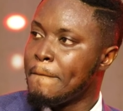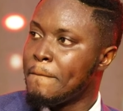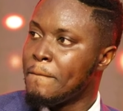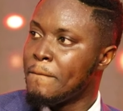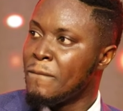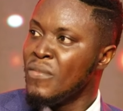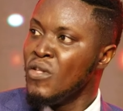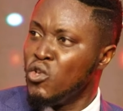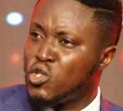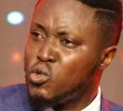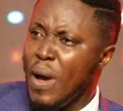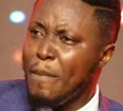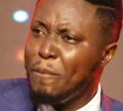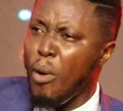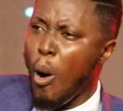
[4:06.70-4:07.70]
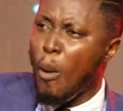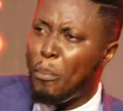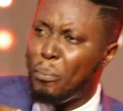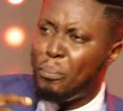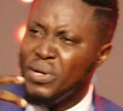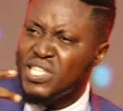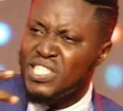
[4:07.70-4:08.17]
It's where Paul
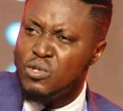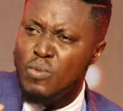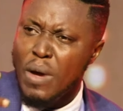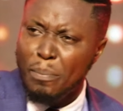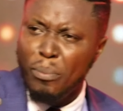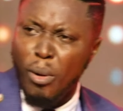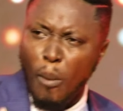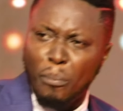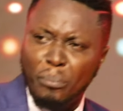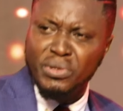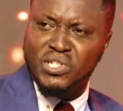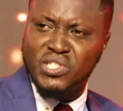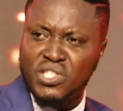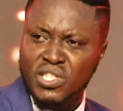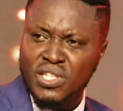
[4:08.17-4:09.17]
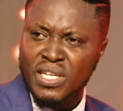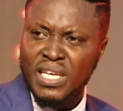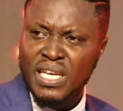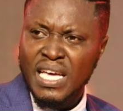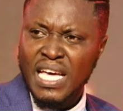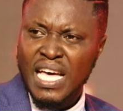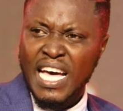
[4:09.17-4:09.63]
preached the way Paul preached.
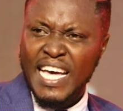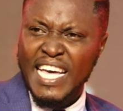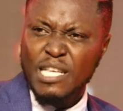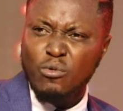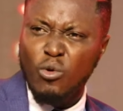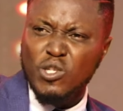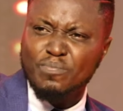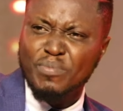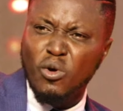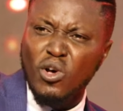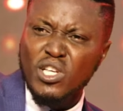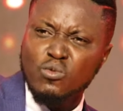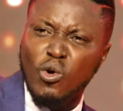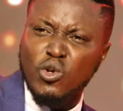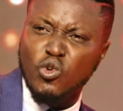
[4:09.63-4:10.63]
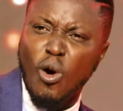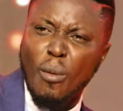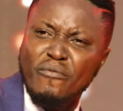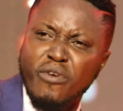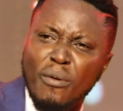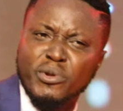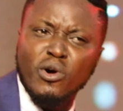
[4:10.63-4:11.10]
It was because he was coming from
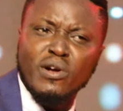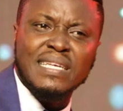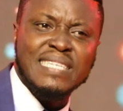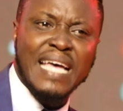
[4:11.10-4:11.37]
the other side.